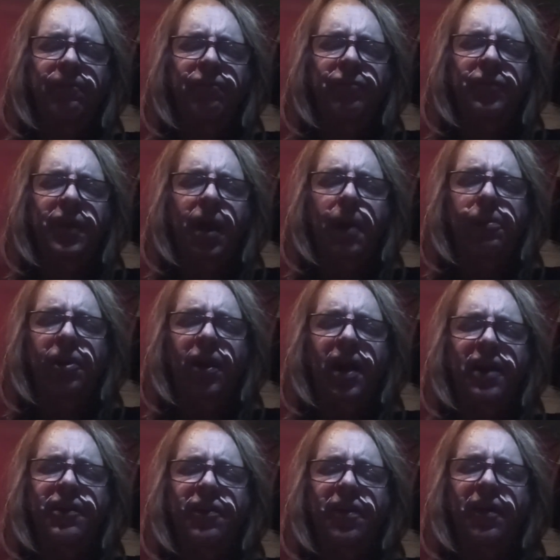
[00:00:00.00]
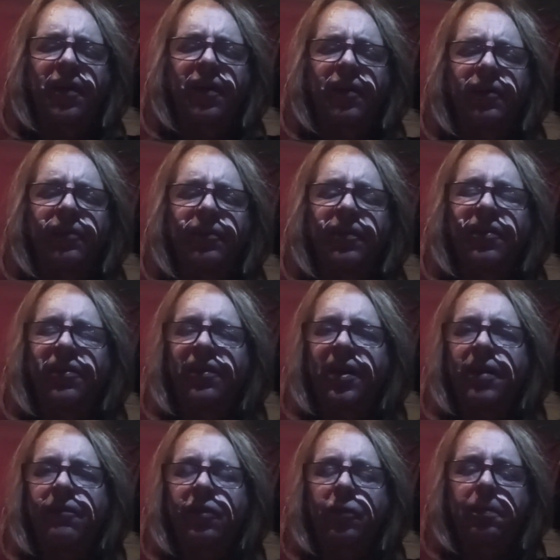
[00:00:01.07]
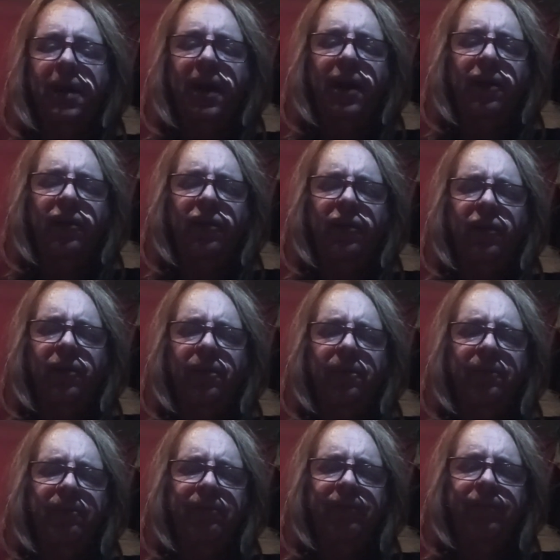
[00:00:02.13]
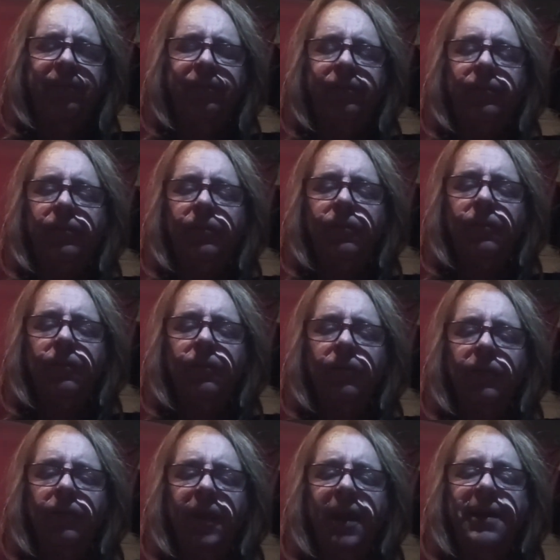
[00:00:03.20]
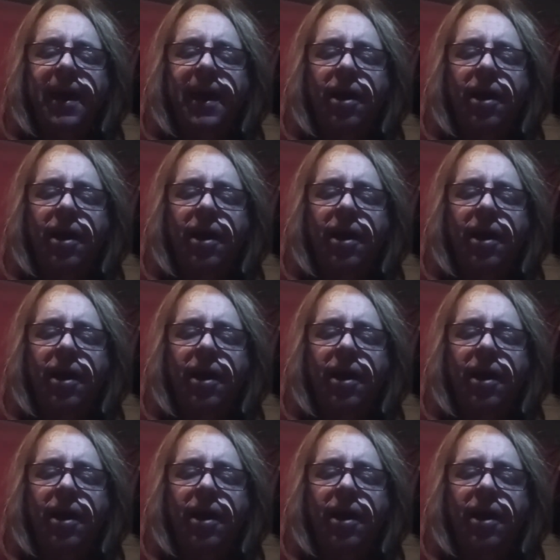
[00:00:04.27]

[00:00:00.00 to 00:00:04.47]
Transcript: Applied to the seat of his pants? He doubted